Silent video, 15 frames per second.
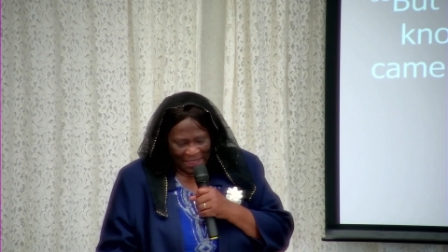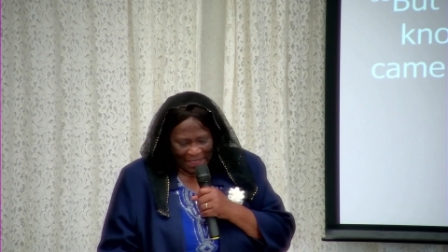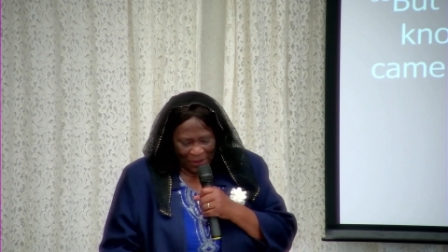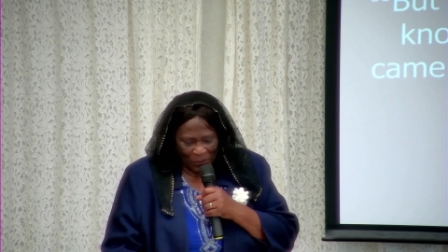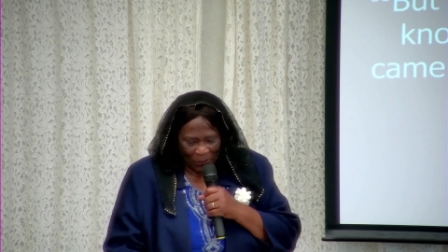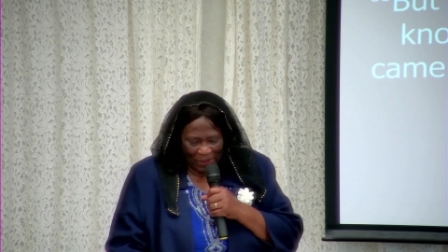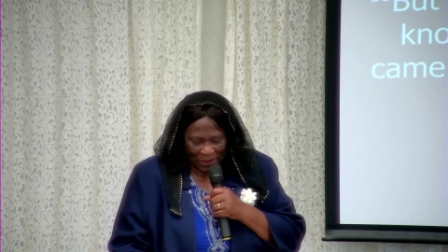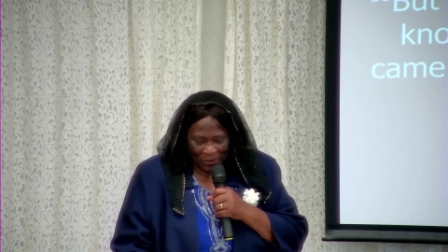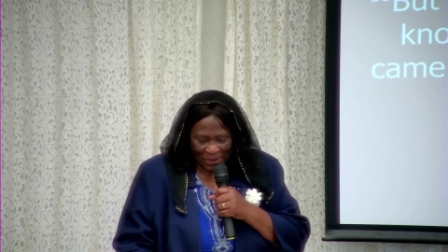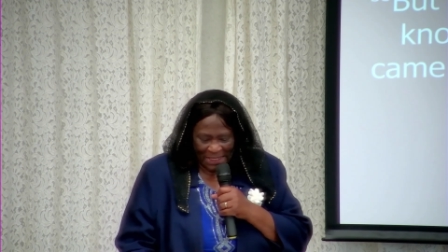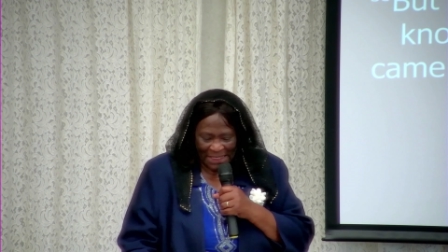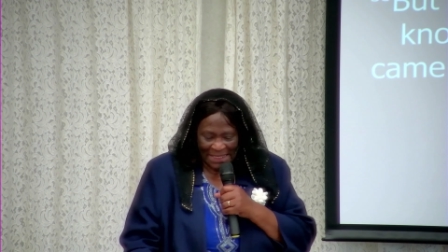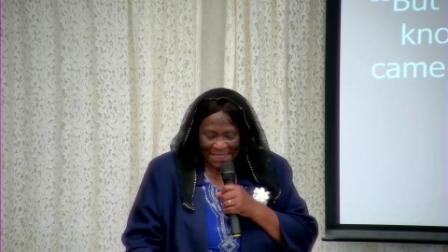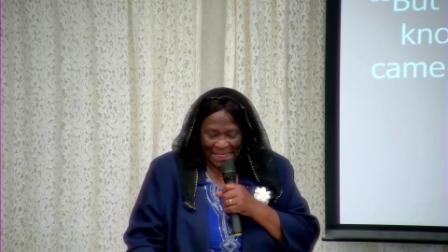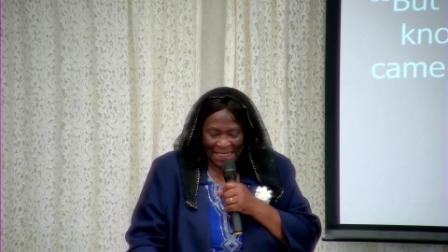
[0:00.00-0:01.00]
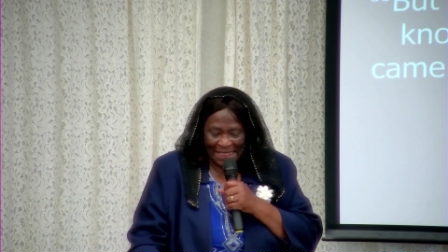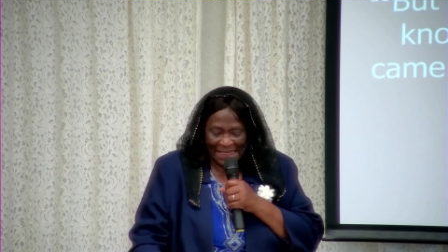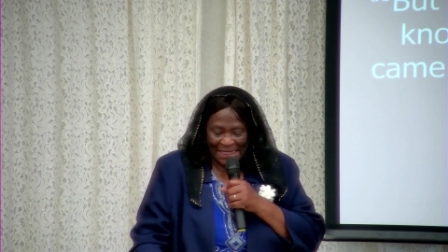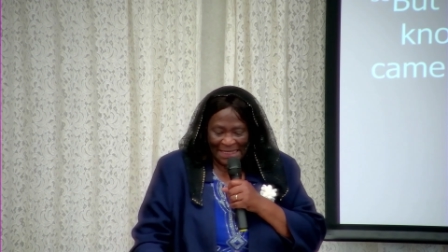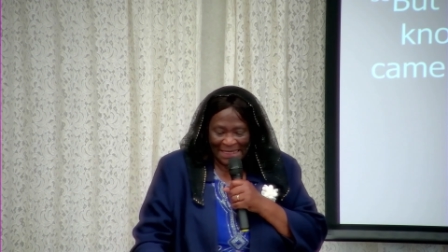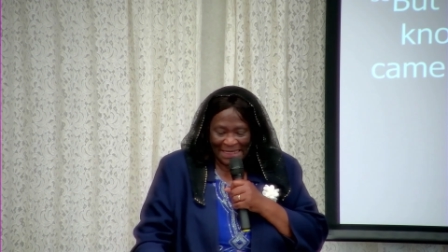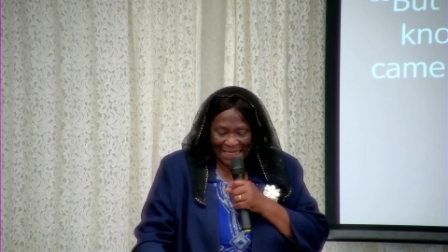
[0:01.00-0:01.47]
he went on and said,
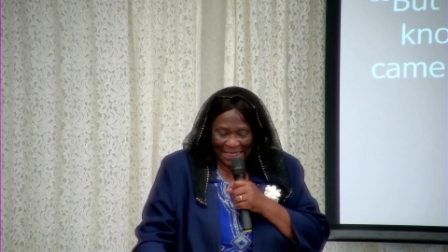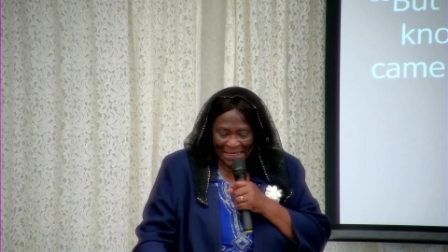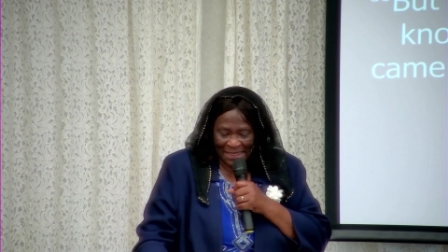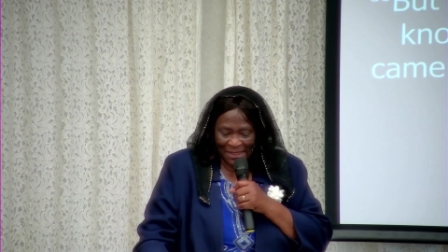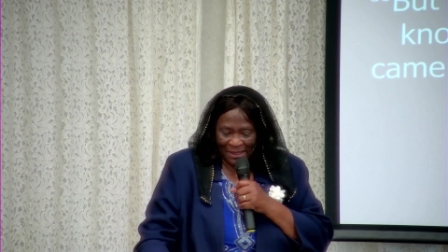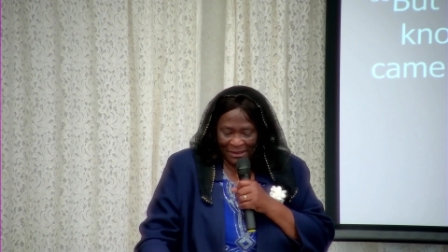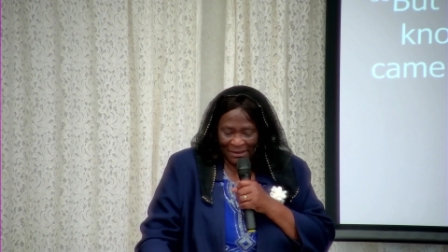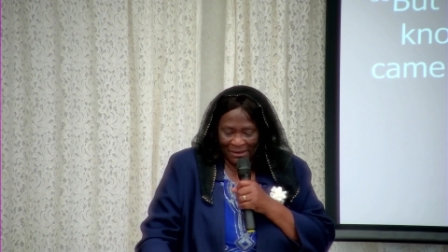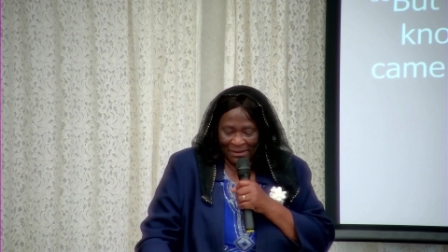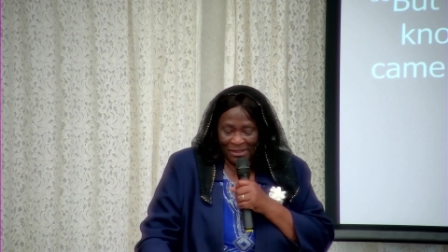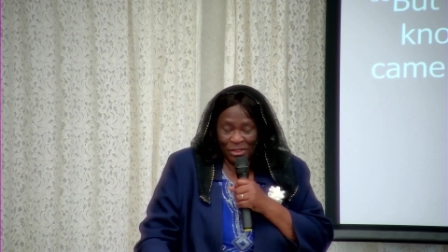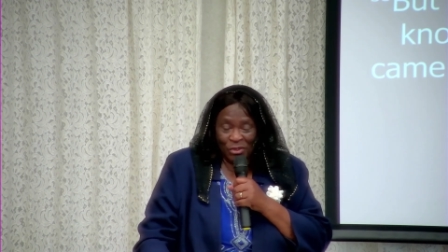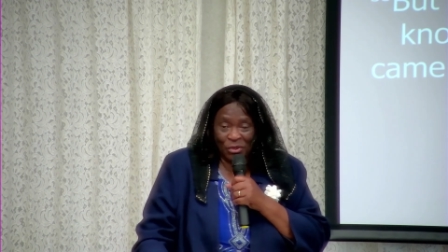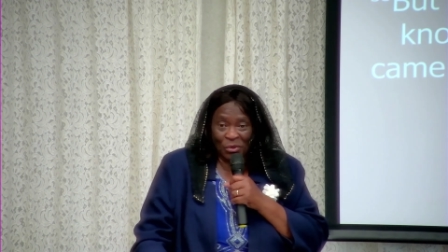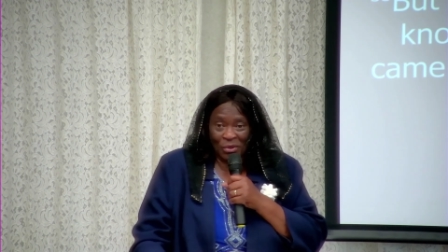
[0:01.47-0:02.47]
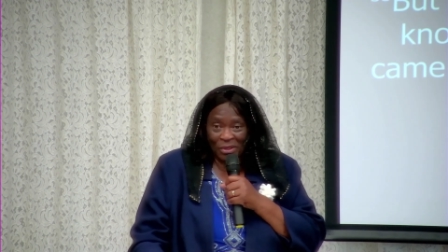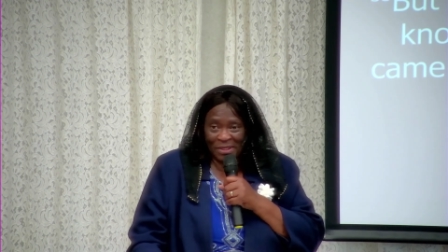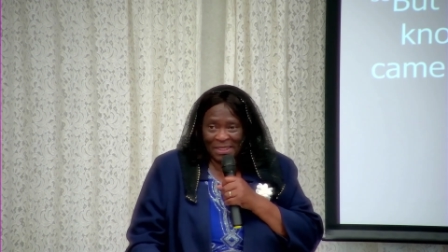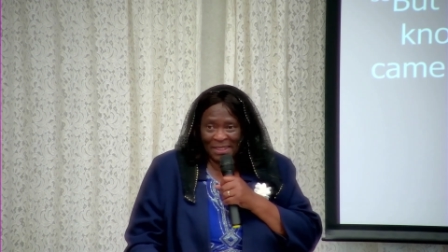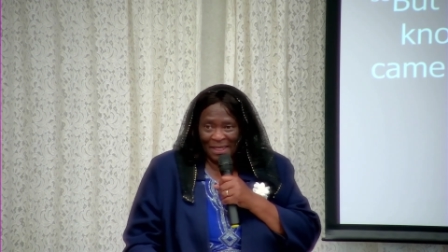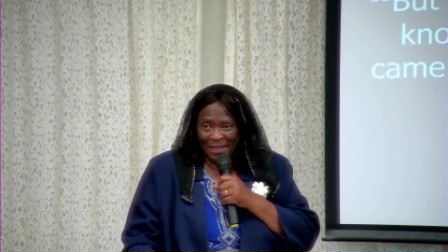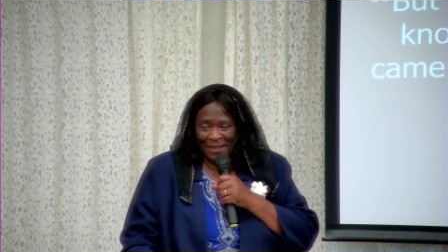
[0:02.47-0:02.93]
and he said to her,
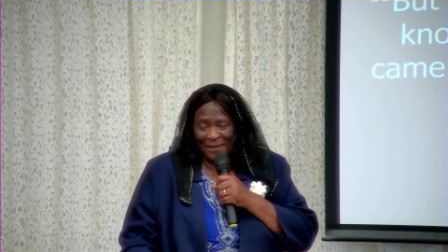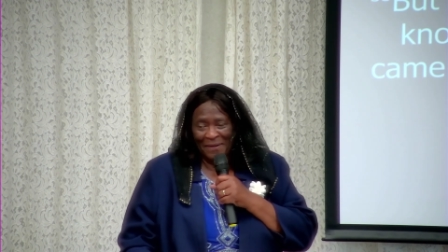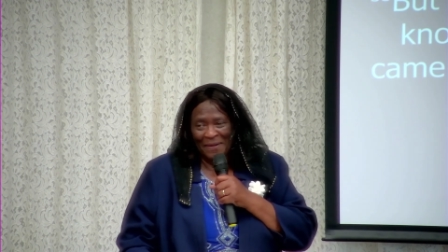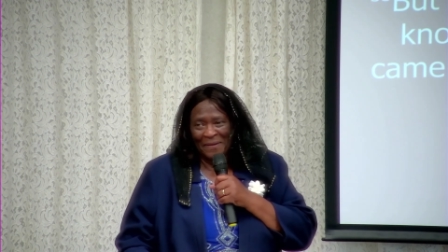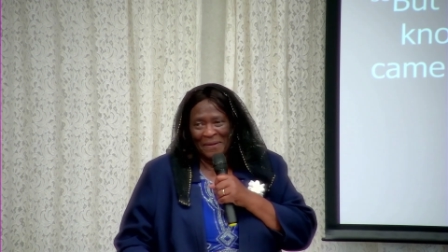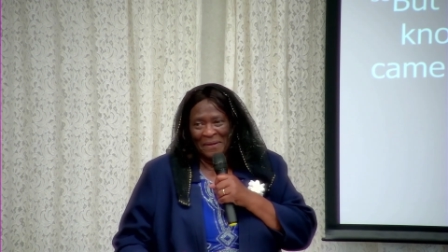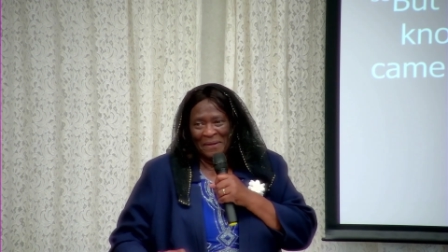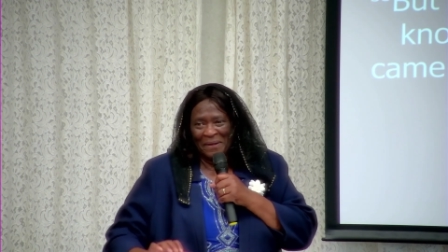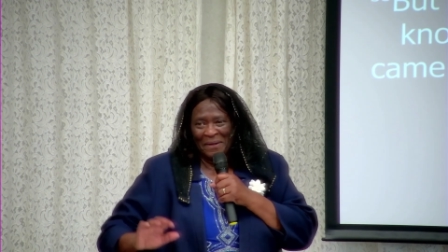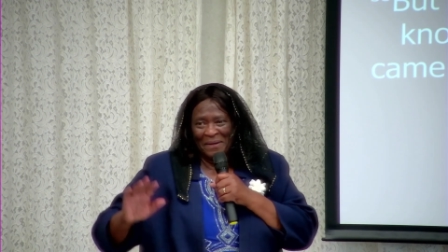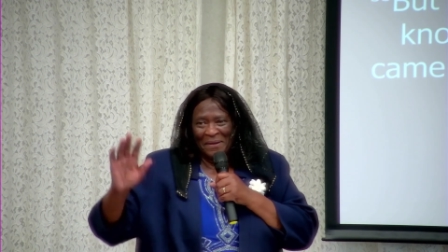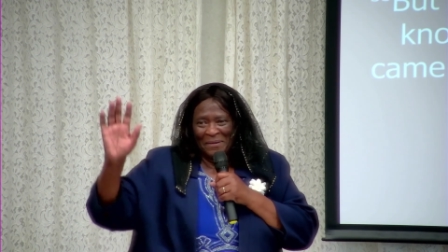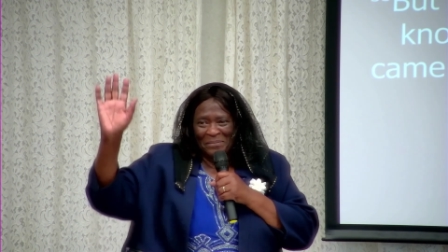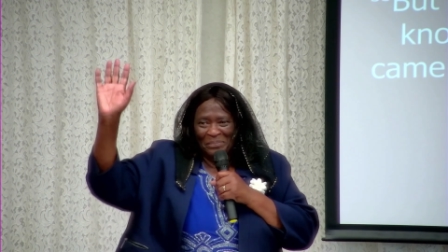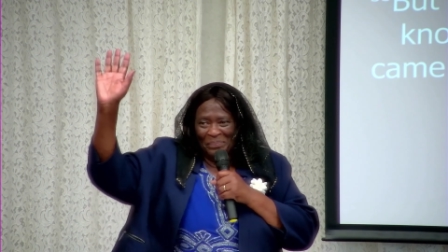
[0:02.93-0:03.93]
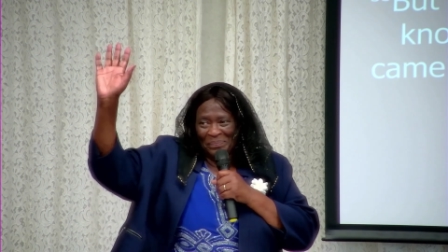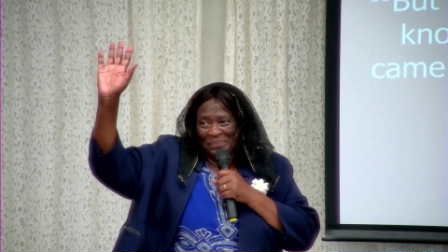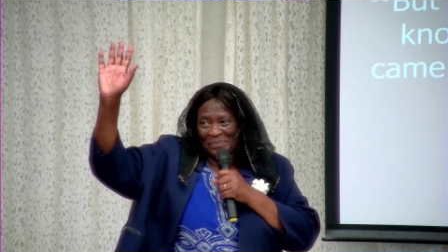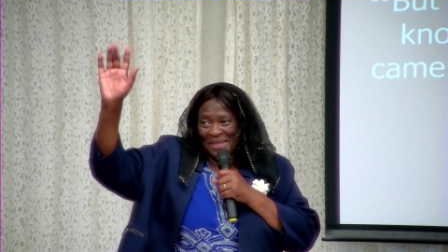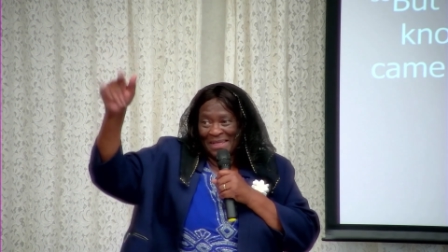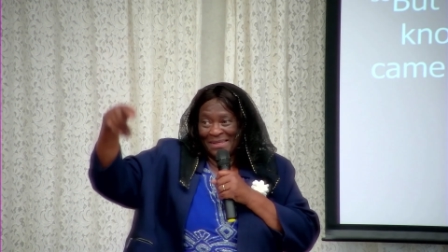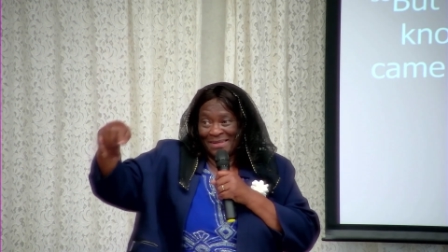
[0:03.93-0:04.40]
Daughter,
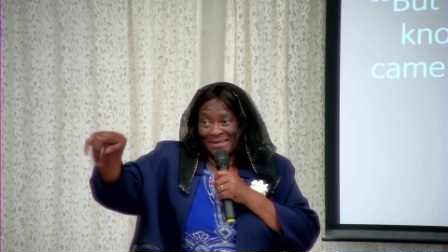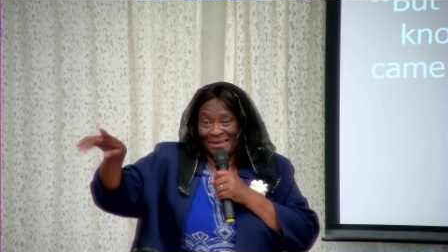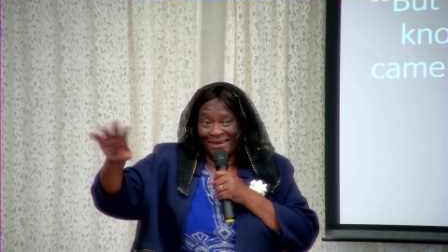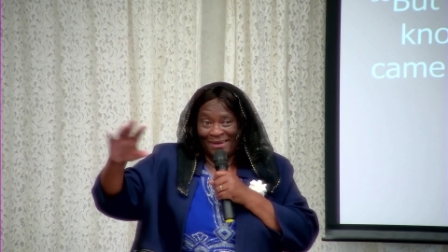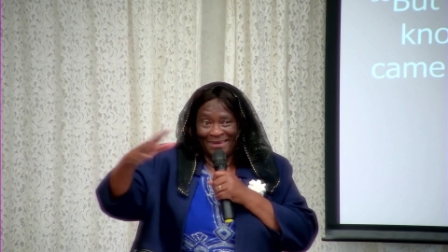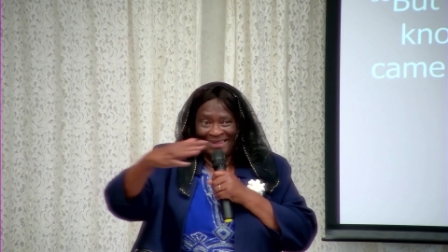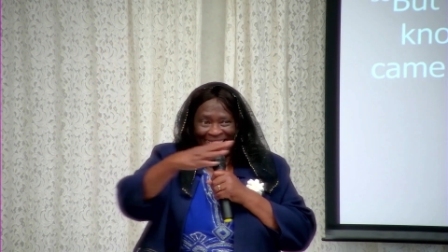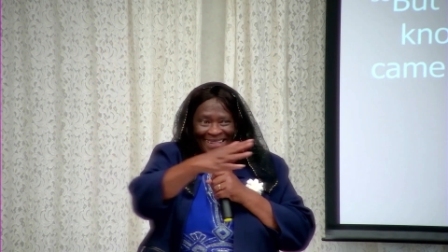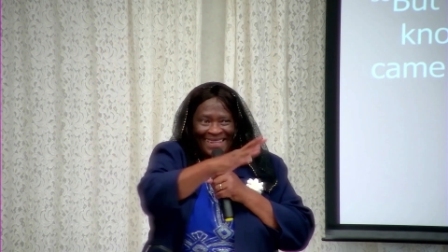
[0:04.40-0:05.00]
son,